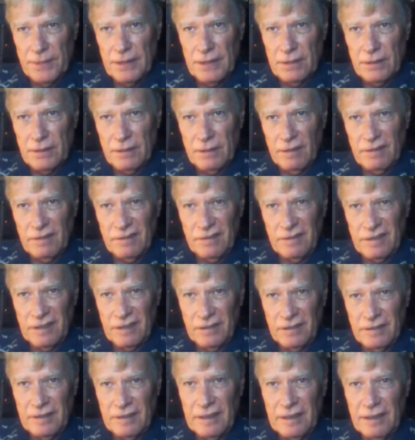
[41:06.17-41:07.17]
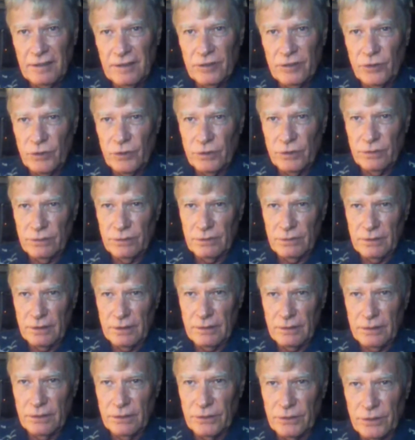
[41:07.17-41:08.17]
These things teach you to
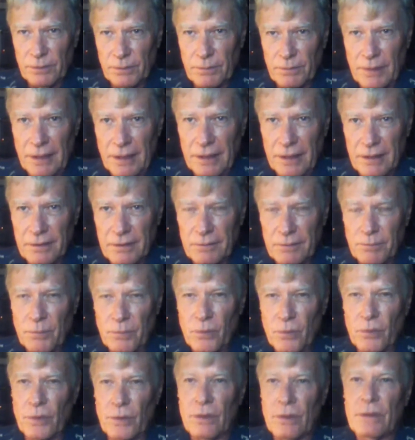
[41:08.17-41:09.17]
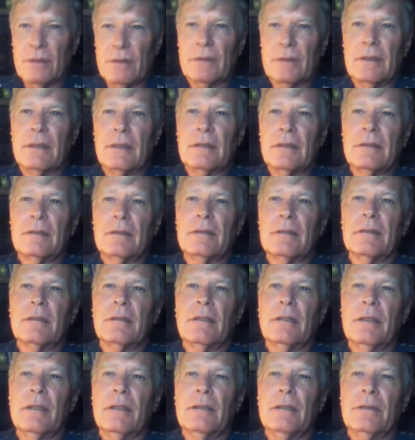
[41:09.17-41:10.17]
use your mind more and
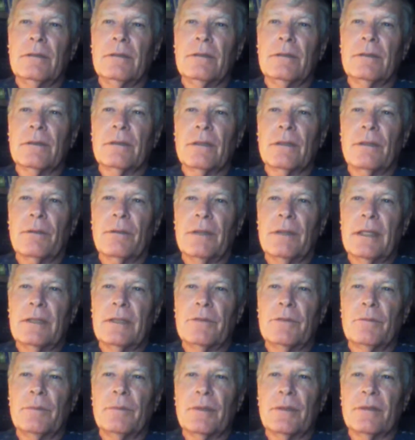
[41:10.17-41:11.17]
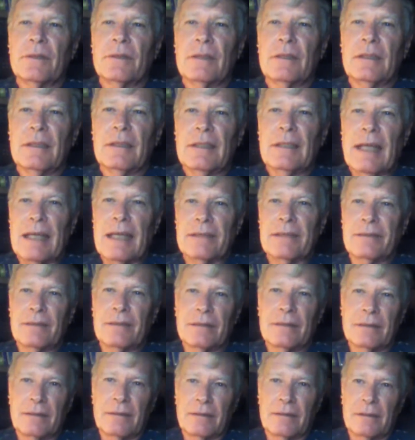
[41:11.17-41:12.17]
your creative ability
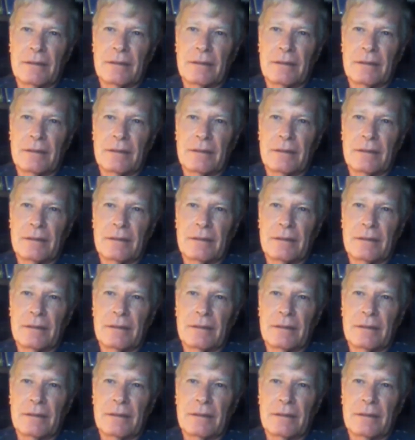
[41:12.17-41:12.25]
less.